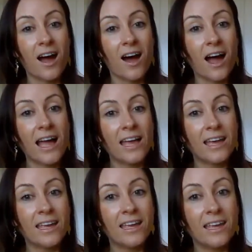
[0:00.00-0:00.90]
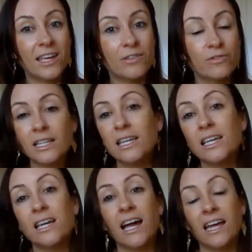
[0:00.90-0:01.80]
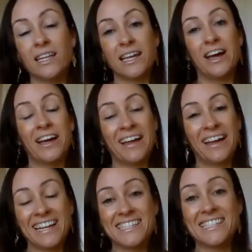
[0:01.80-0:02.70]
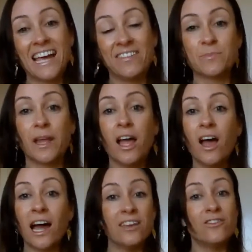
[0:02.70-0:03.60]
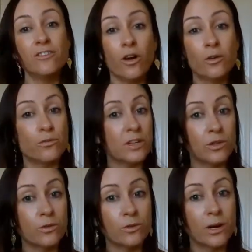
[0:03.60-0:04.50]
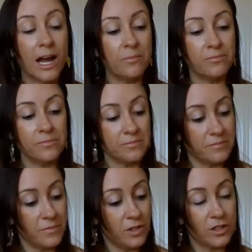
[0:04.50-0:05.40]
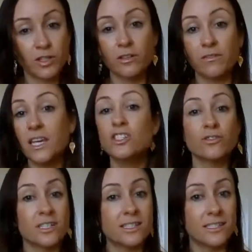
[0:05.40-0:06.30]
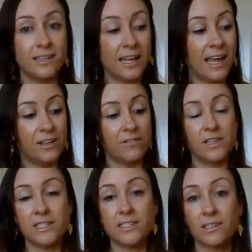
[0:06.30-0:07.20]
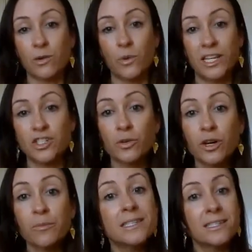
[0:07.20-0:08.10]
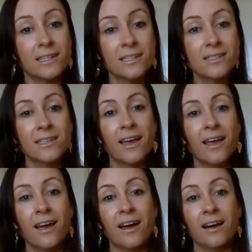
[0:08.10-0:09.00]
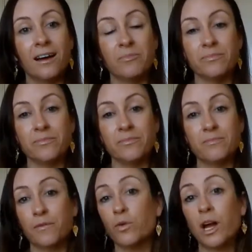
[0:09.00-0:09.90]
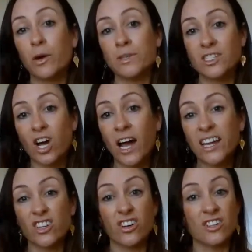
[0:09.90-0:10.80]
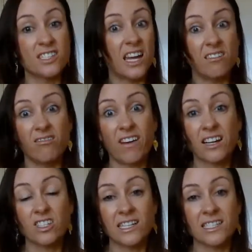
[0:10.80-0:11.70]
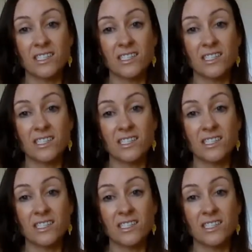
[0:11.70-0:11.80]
I really, I hate to say this, but I had no real, sort of interest in any of this quitting sugar business before I was diagnosed. And in fact, I